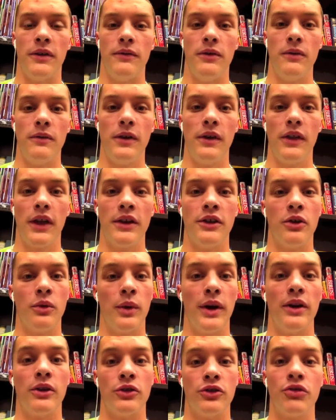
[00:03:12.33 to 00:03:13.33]
if you feel like your
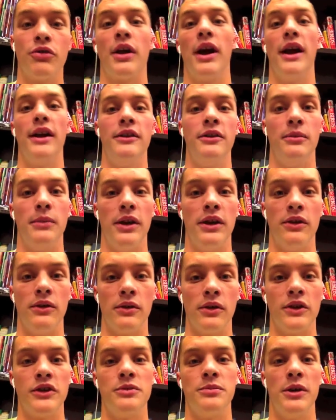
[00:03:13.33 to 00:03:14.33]
waiter tried to make your
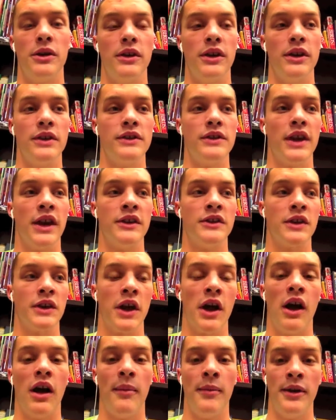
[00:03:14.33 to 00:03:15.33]
experience as
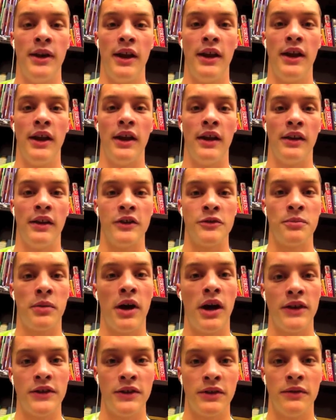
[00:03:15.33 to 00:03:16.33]
accommodating and as
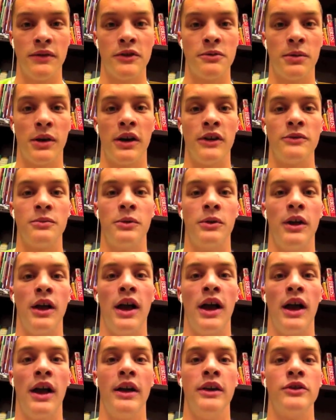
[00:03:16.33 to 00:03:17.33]
positive as possible,
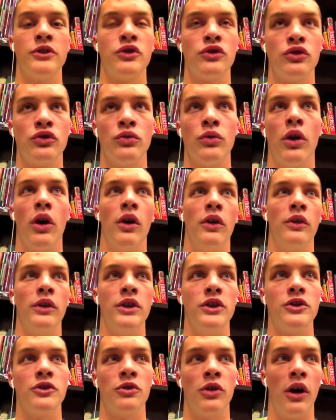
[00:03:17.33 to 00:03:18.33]
I
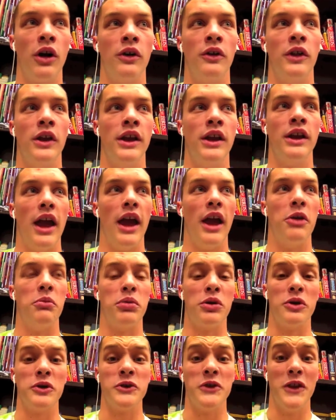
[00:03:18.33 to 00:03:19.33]
strongly and
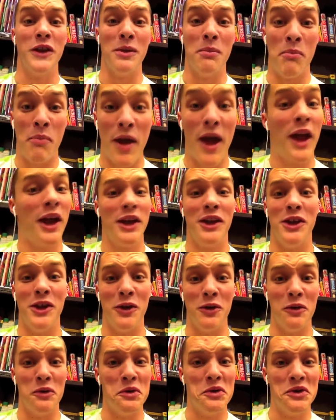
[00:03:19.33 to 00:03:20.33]
personally beg
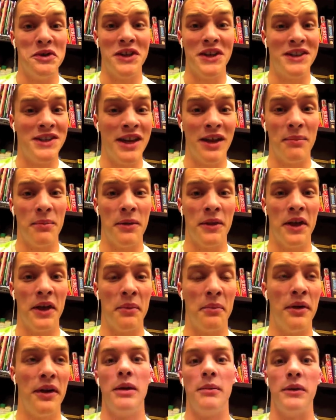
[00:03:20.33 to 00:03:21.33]
you to tip
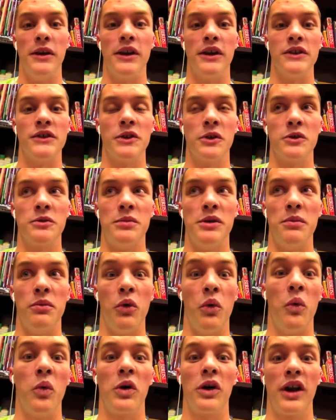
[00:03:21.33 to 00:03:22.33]
them, because those
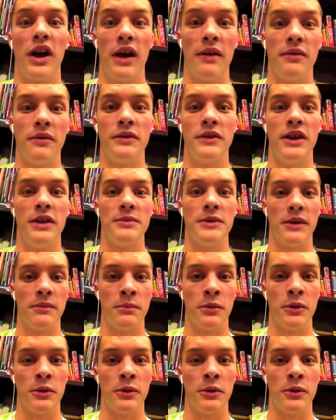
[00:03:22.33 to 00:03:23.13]
people work off of tips.